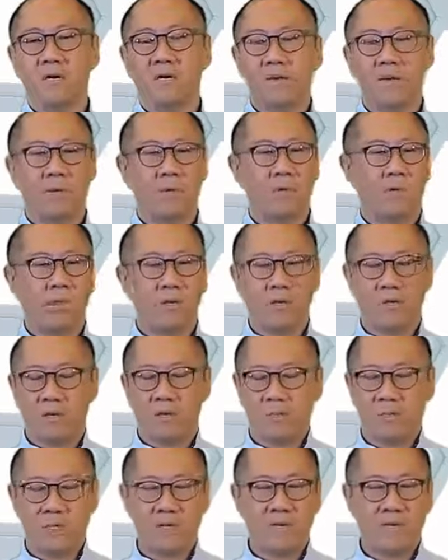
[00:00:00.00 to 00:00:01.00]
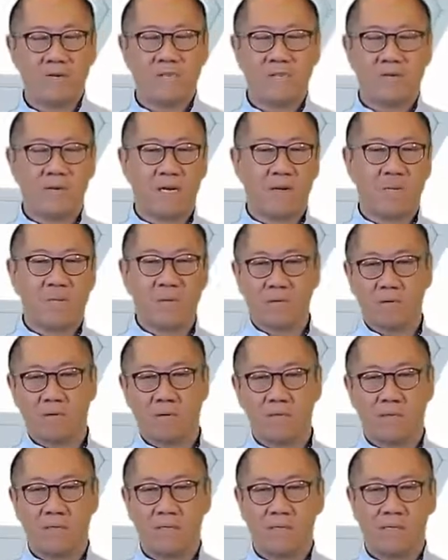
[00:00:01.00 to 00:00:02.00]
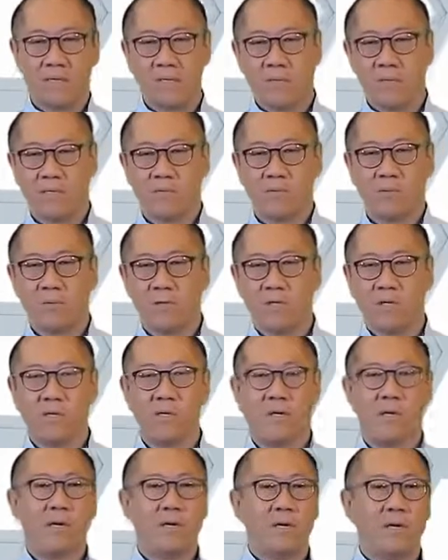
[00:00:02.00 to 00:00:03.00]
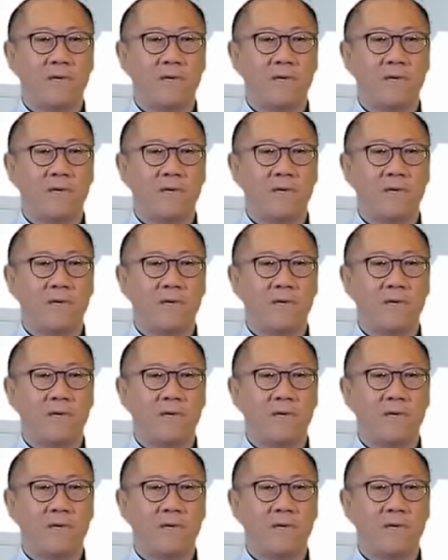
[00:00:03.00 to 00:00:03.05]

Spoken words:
There will not be enough carbon credits in this world